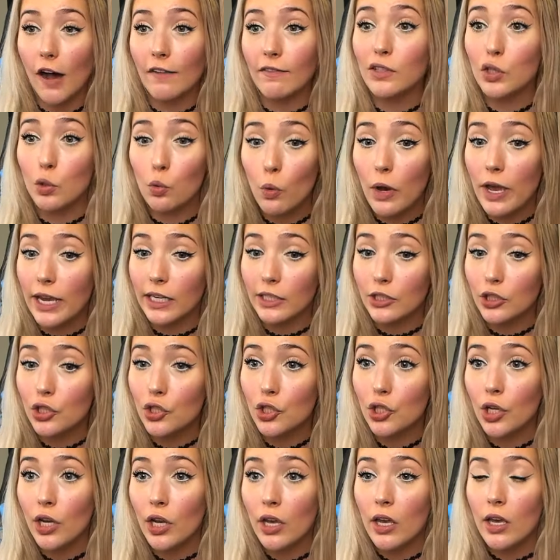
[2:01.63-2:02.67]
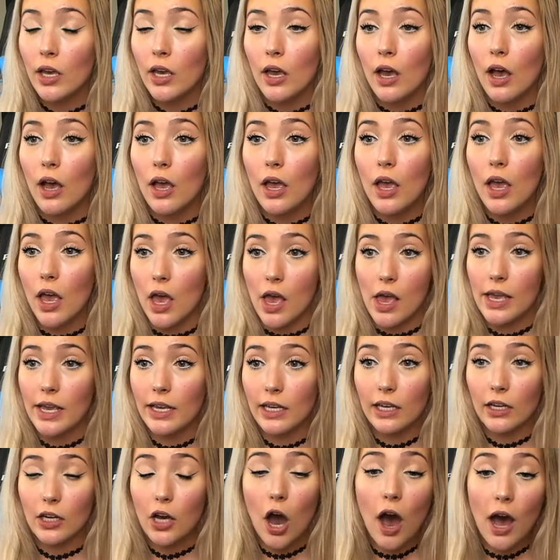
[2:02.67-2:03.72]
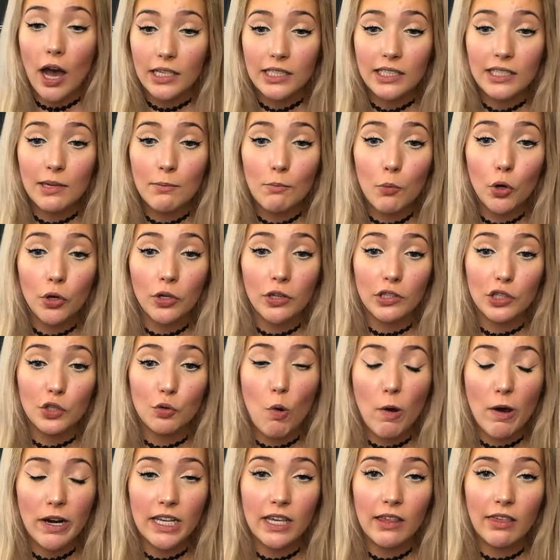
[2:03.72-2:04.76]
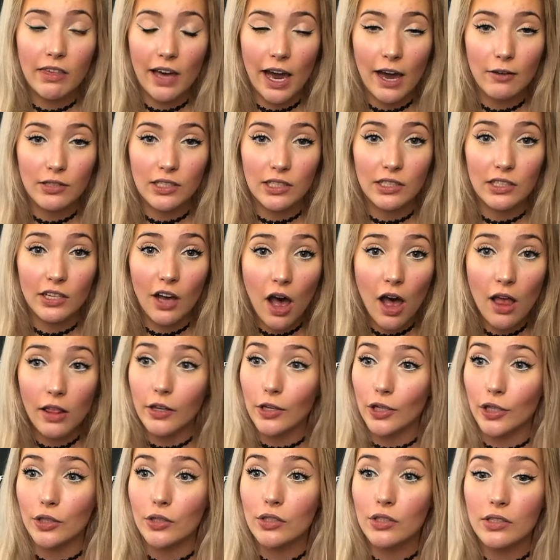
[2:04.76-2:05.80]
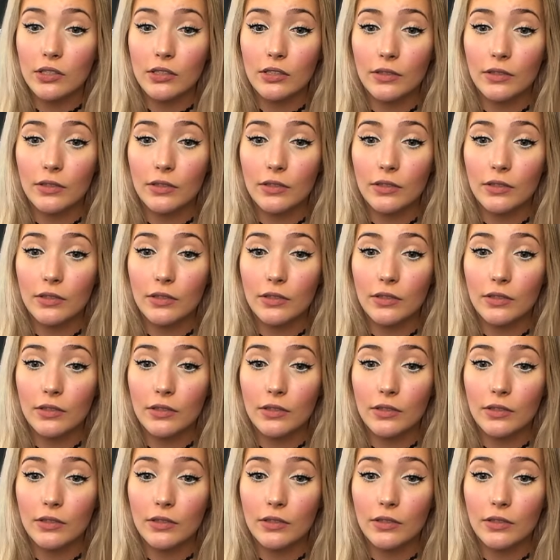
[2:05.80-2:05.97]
Twitch costs them more than $20,000.